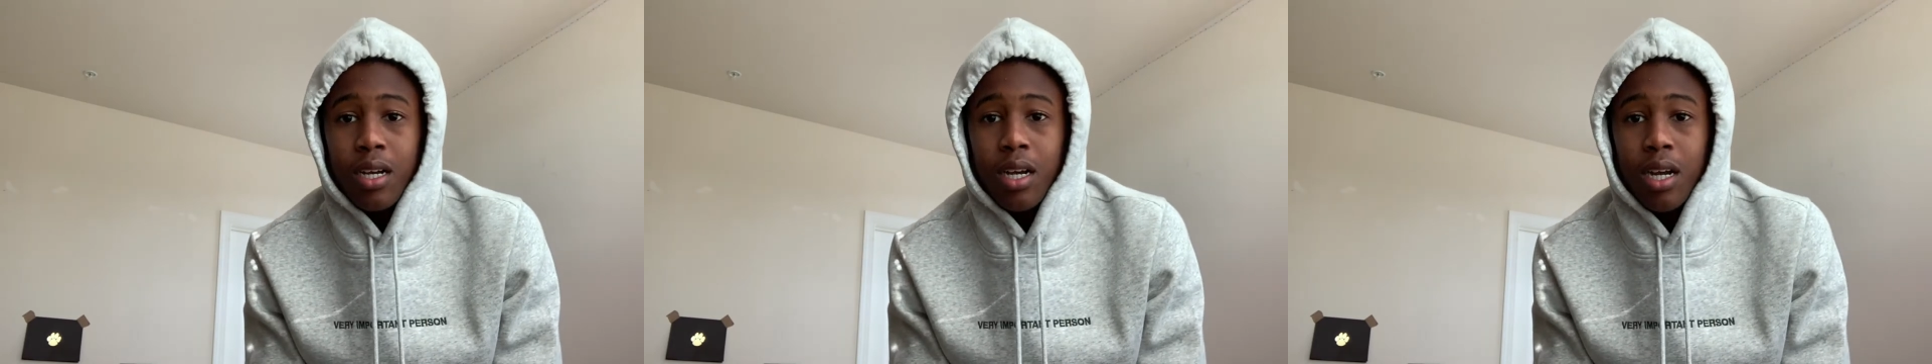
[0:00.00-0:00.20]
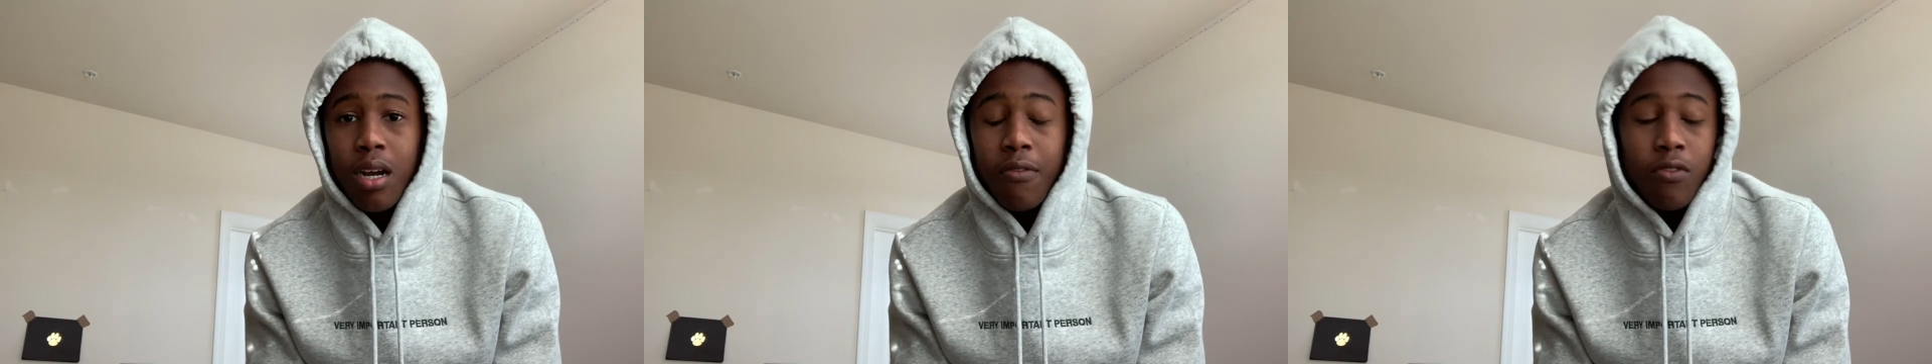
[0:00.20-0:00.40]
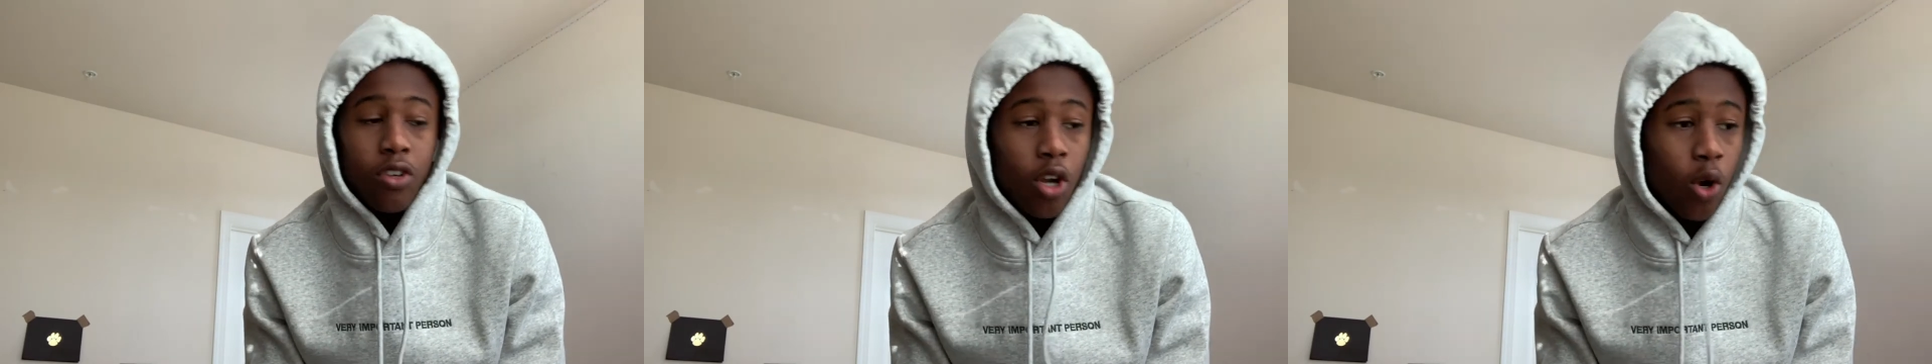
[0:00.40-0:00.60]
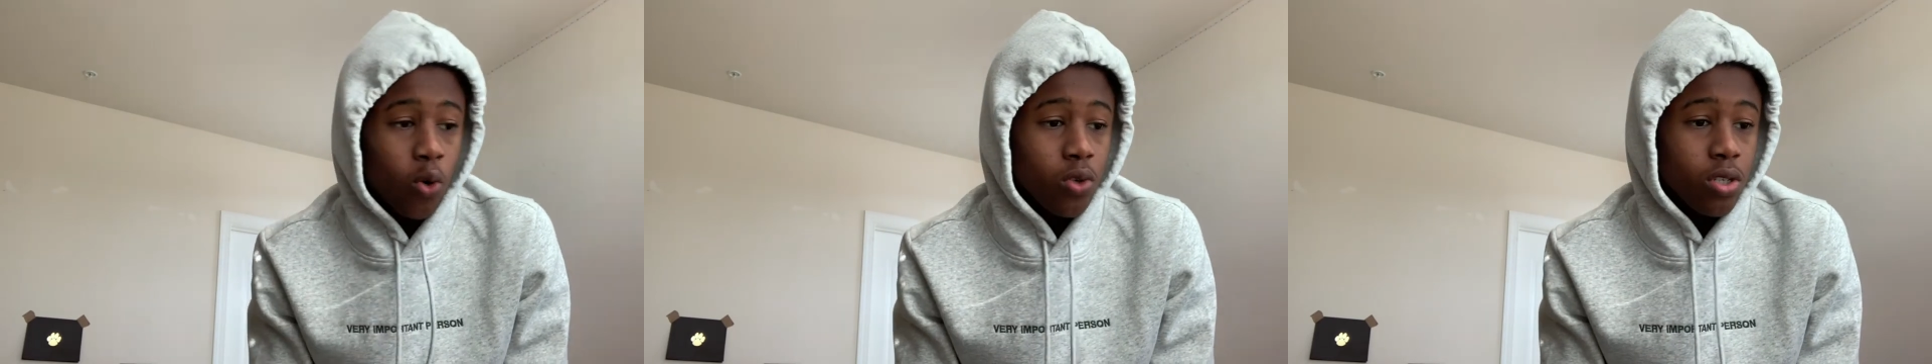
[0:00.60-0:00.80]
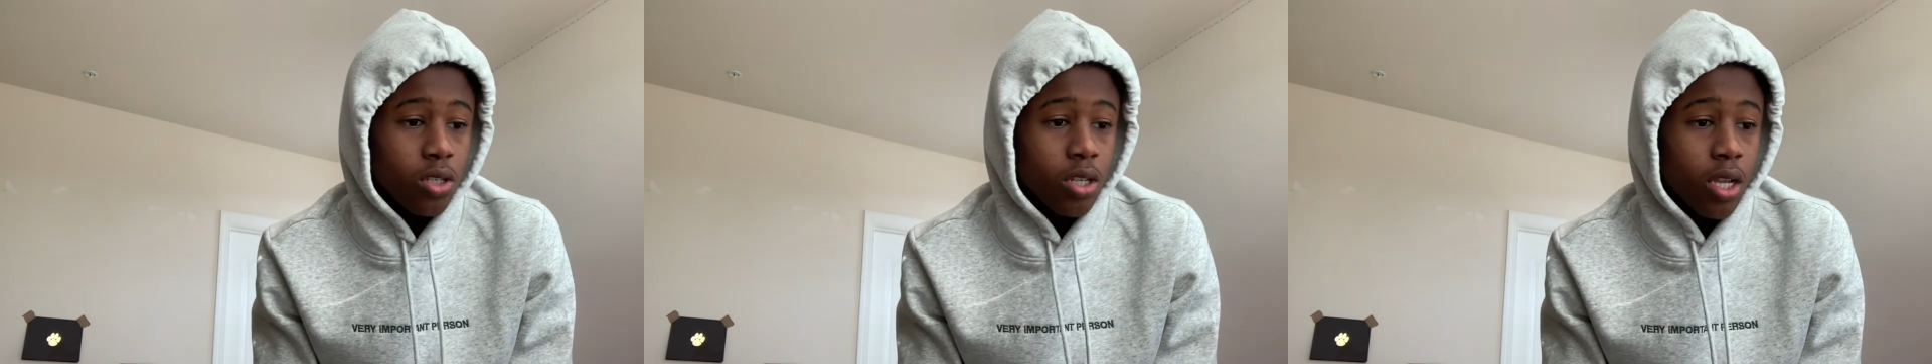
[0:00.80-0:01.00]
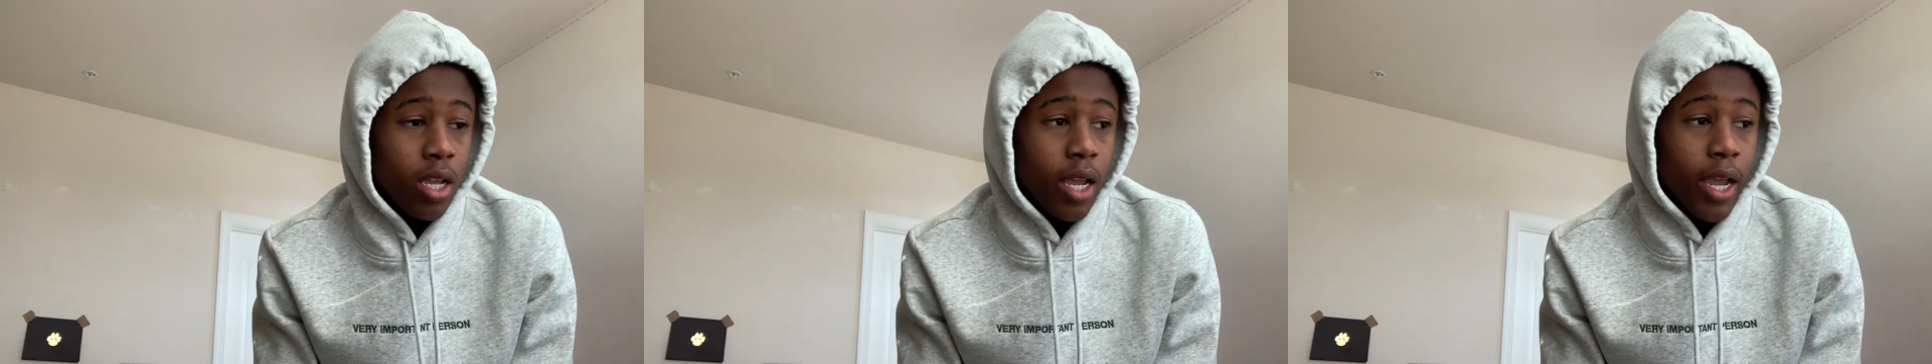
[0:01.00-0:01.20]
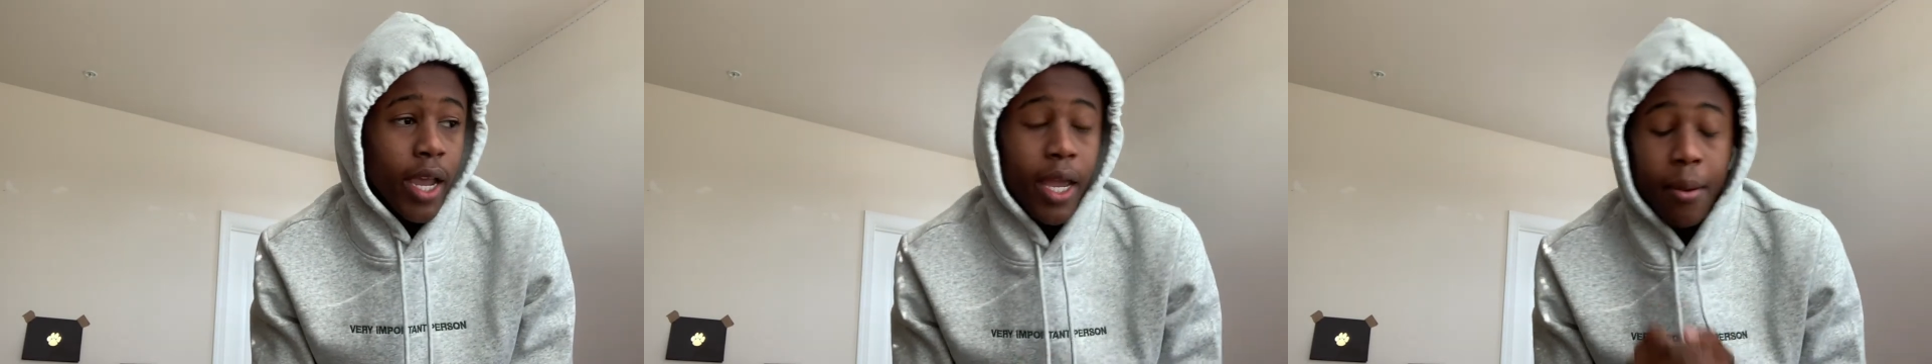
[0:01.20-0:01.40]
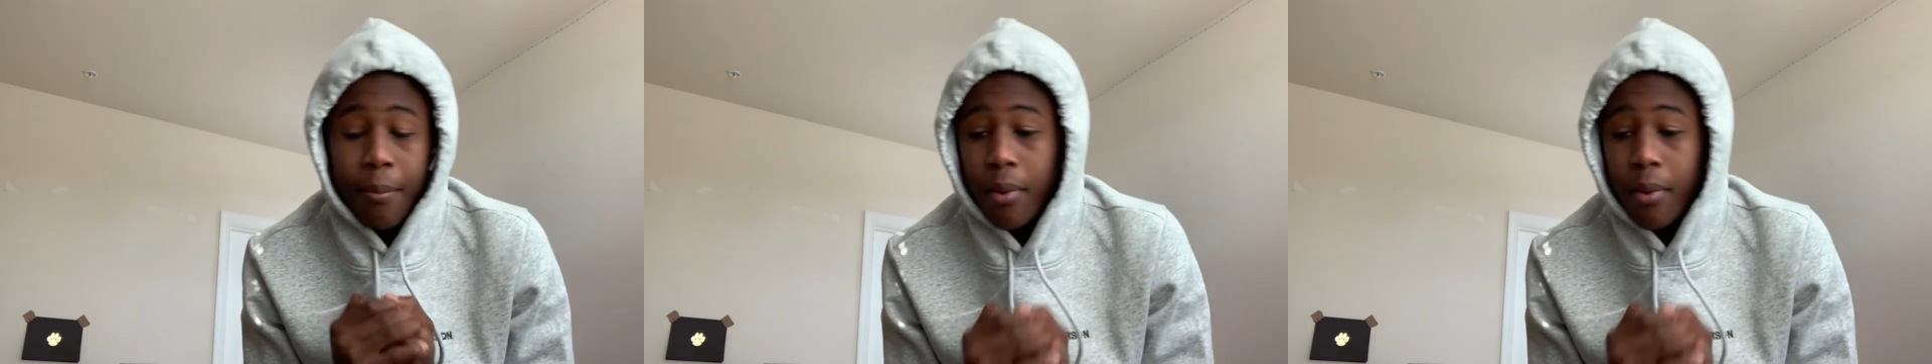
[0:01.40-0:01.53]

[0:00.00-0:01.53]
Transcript: of ghosts and